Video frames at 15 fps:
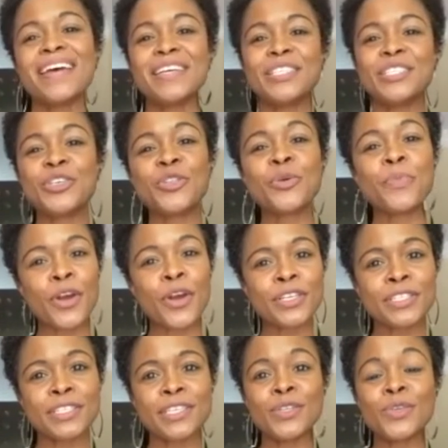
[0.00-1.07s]
To the
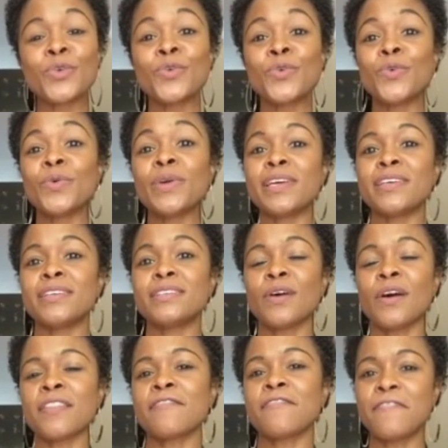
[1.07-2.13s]
person who is
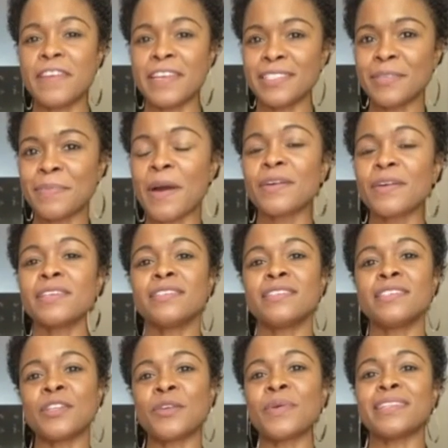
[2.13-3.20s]
on the fence about
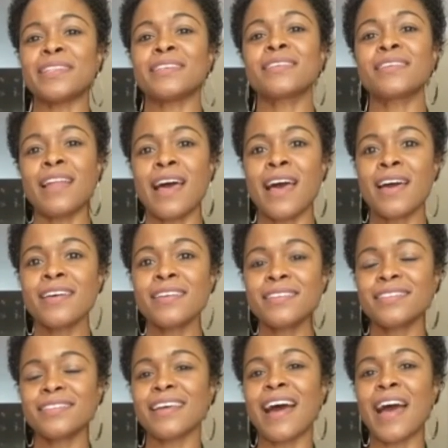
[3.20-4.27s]
considering this
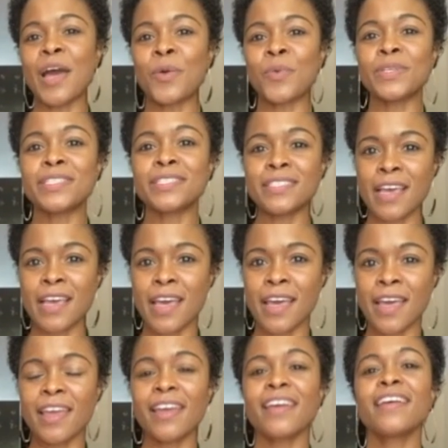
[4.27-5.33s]
class, I would
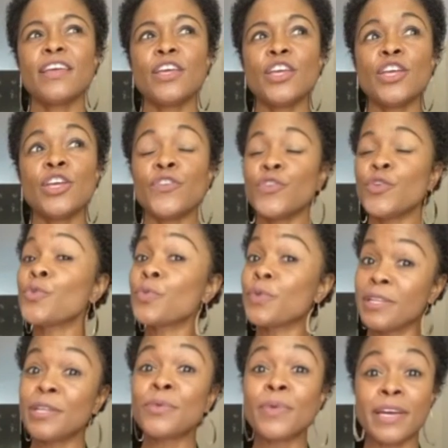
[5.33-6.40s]
say if you're
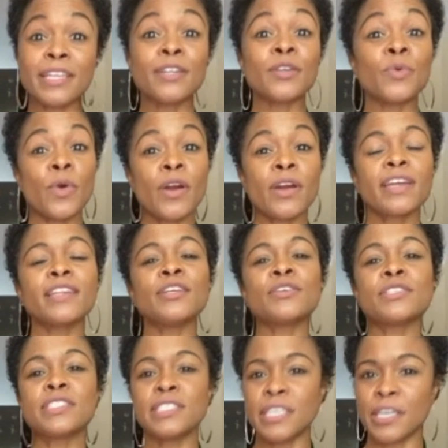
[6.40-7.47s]
really ready to work and
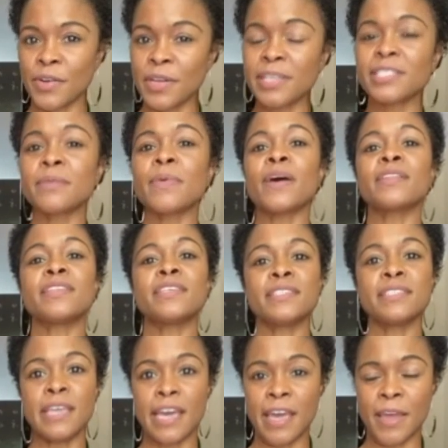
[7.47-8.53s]
you're serious about
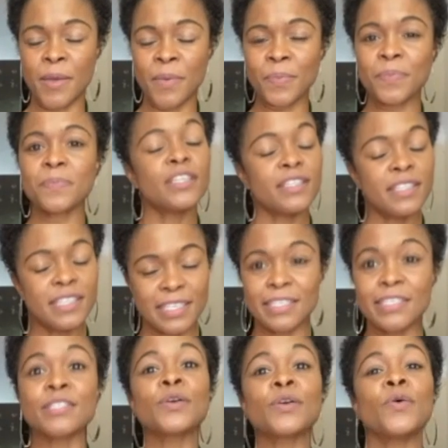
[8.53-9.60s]
this game, this
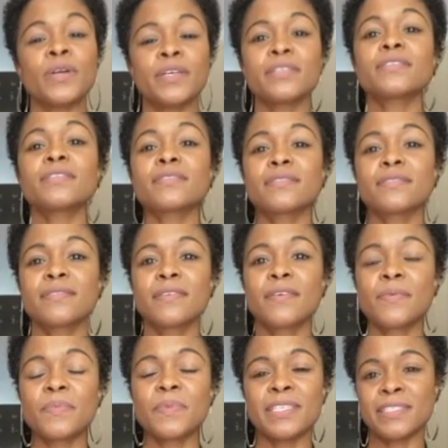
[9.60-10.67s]
is the course
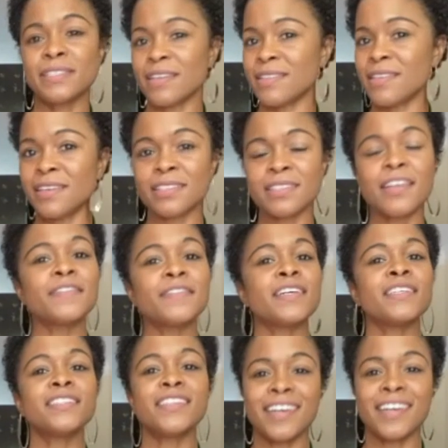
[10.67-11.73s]
because nothing is left
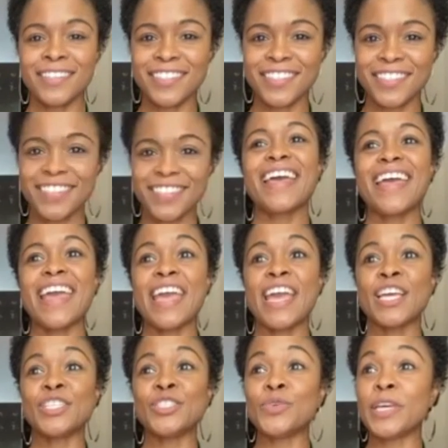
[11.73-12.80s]
untouched
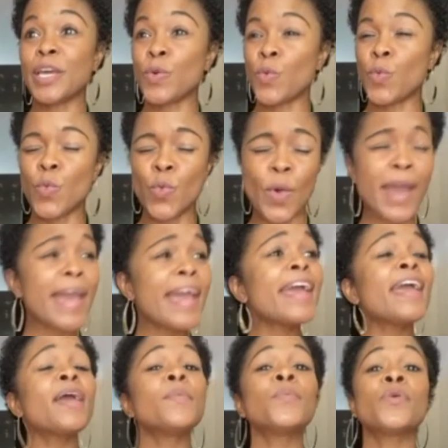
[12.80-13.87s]
and you get
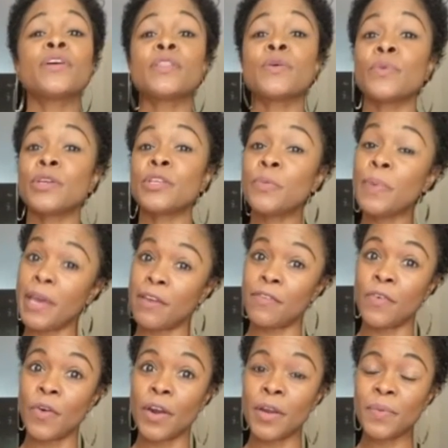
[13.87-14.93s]
way more than what you pay
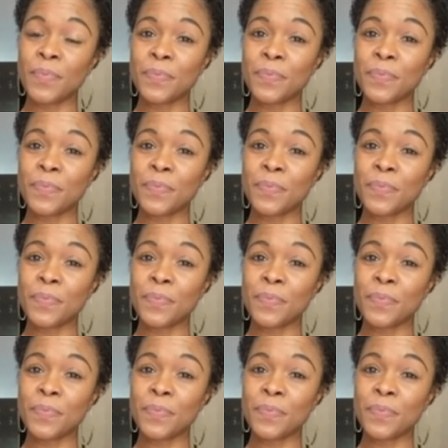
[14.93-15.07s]
for